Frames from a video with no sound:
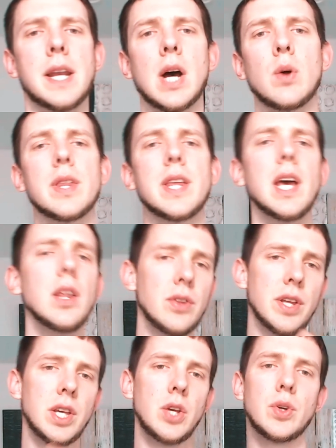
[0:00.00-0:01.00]
Now, the
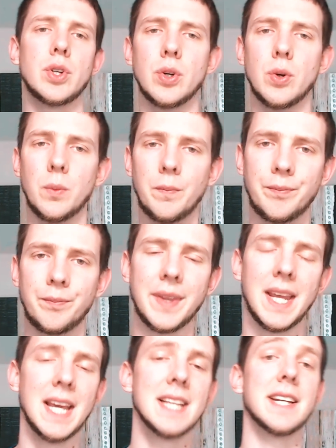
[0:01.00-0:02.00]
other thing you can do
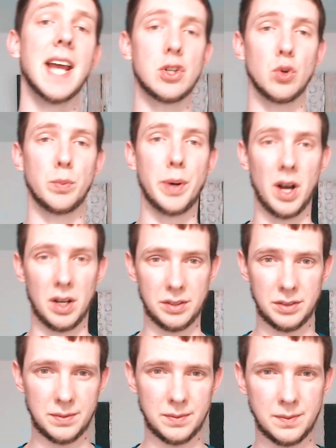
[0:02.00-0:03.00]
is a natural
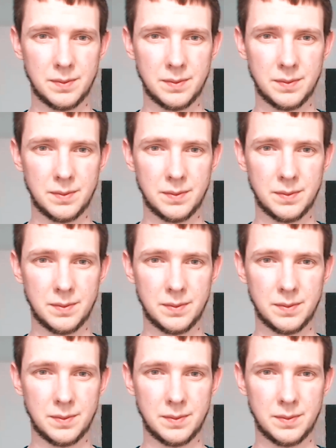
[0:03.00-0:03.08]
pause.